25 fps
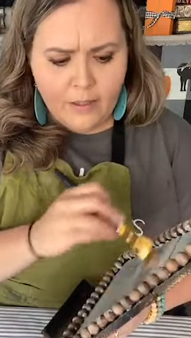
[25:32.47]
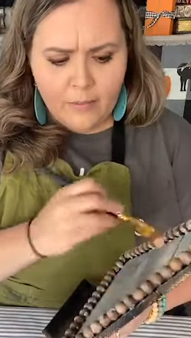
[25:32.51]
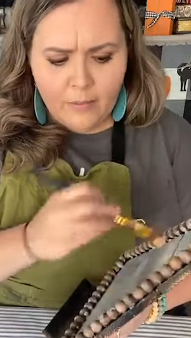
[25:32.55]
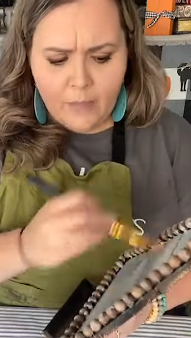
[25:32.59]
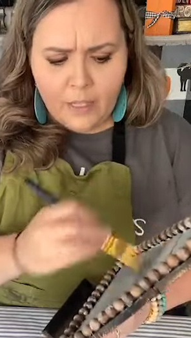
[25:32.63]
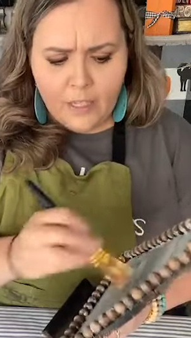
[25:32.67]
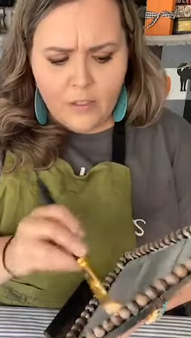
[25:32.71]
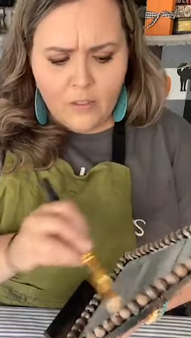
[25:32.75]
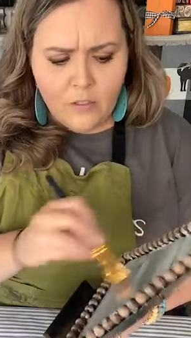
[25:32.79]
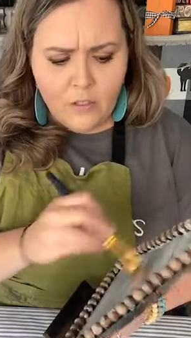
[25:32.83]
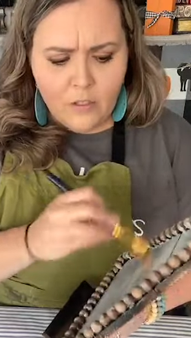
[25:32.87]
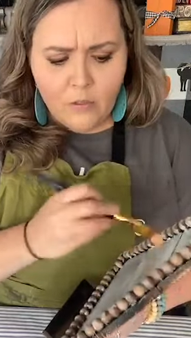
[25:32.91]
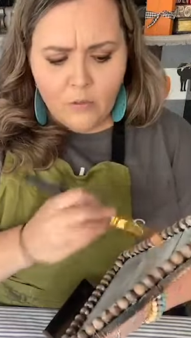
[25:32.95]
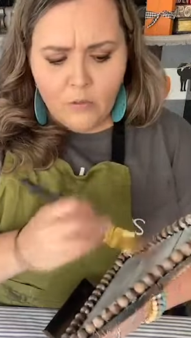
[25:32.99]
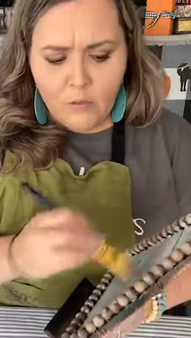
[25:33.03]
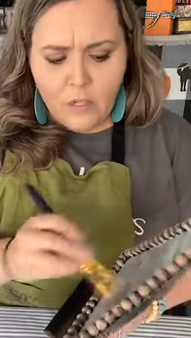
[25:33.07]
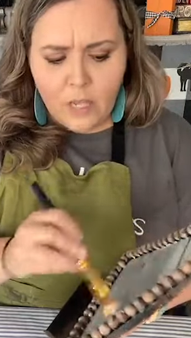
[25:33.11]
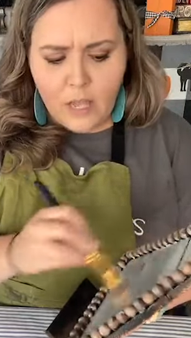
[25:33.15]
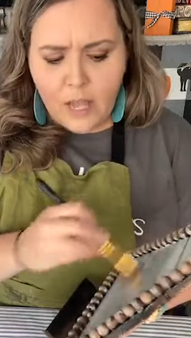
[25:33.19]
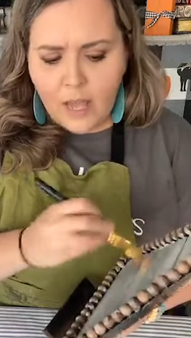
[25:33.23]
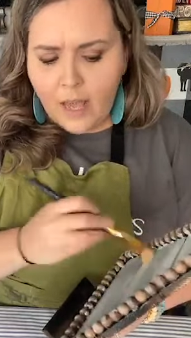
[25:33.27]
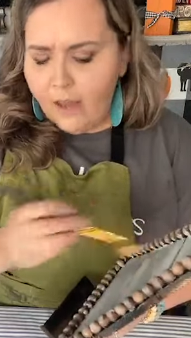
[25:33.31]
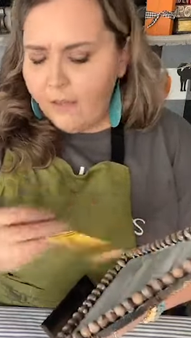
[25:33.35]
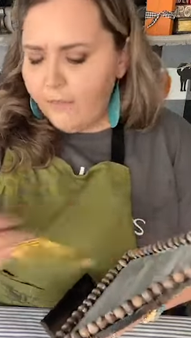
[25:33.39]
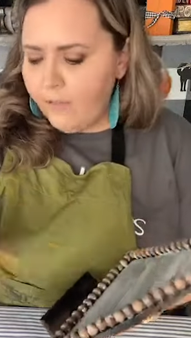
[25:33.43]
I'm like, dude,
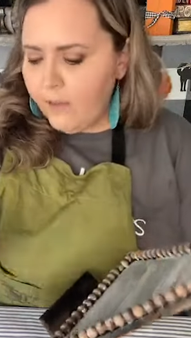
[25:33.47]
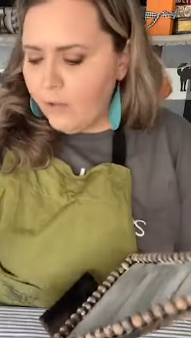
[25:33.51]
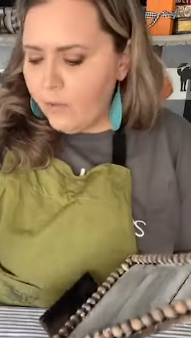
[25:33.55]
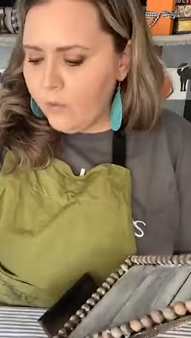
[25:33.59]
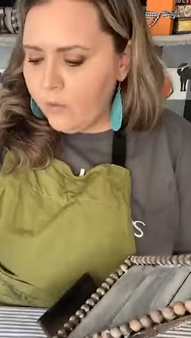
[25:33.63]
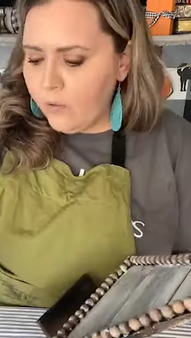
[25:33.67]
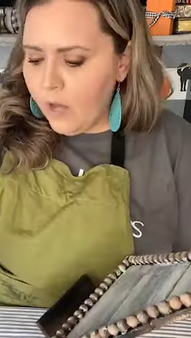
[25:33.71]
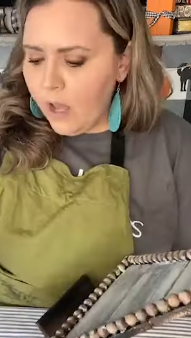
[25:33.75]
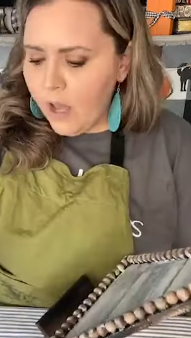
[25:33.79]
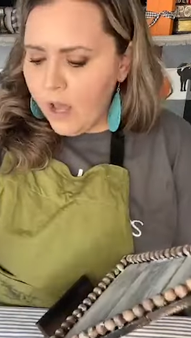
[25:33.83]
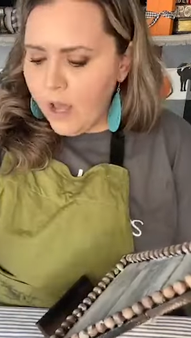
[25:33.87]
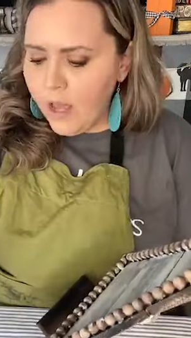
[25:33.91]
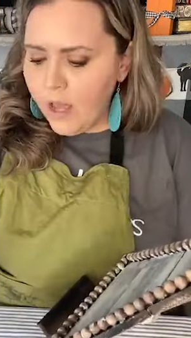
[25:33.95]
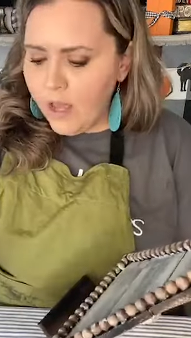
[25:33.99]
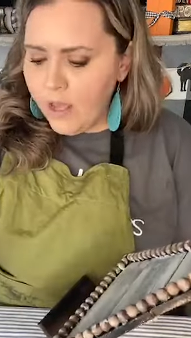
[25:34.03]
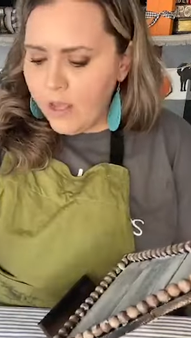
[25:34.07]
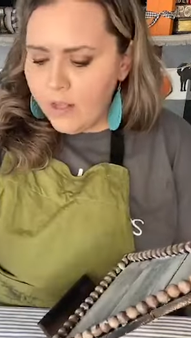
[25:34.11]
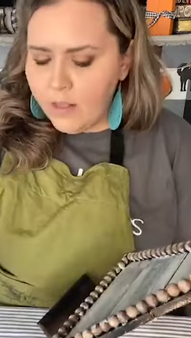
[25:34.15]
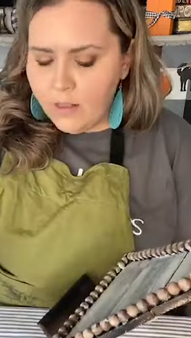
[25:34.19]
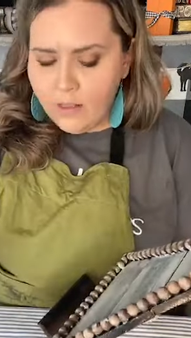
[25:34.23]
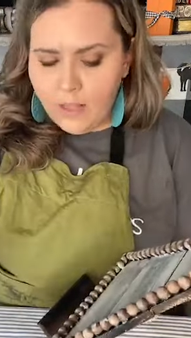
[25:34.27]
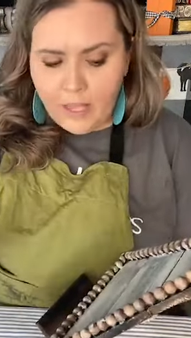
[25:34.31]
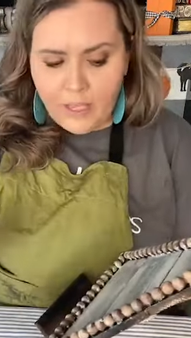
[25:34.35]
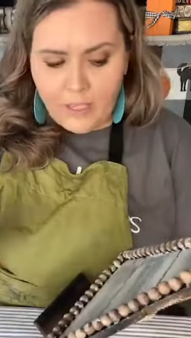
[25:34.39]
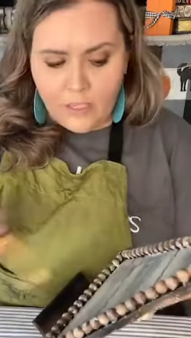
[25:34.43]
have you not,
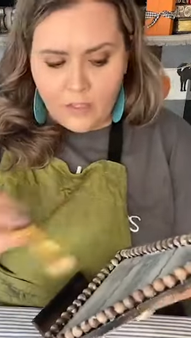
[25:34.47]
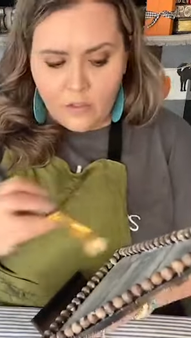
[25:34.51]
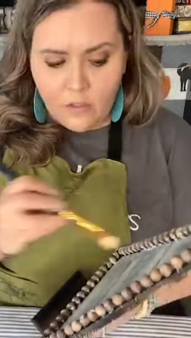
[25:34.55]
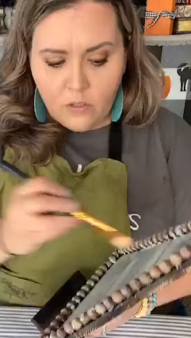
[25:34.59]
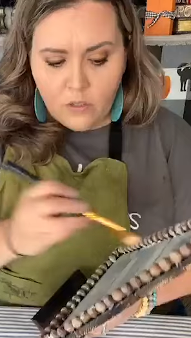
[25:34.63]
like,